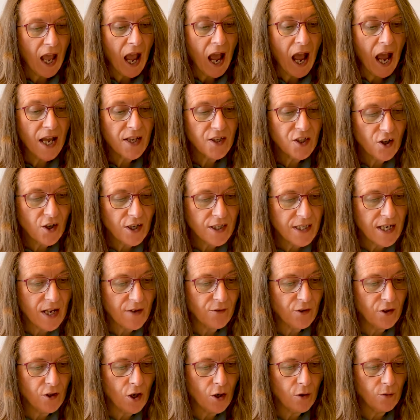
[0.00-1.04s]
And I'd
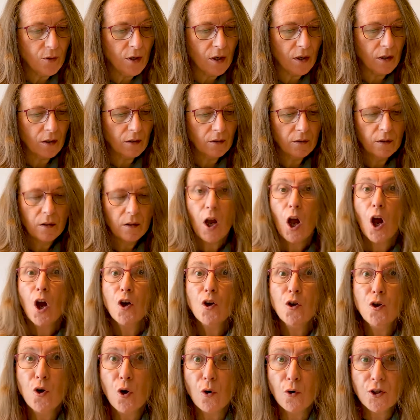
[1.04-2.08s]
never known her,
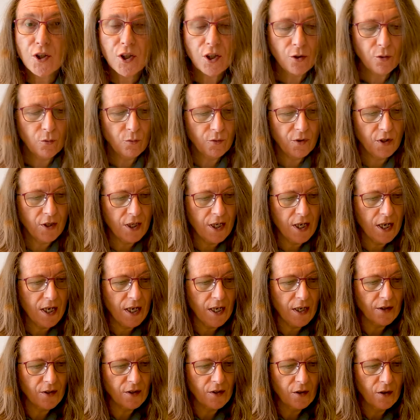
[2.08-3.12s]
not in all the
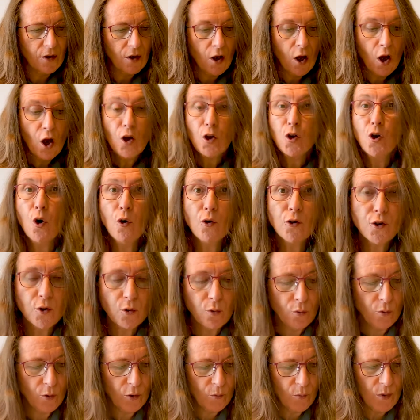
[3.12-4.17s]
years, not
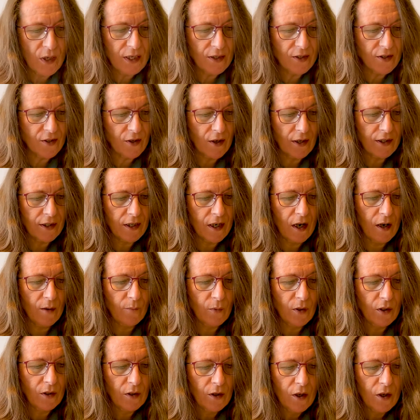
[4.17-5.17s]
all the weeks I'd come,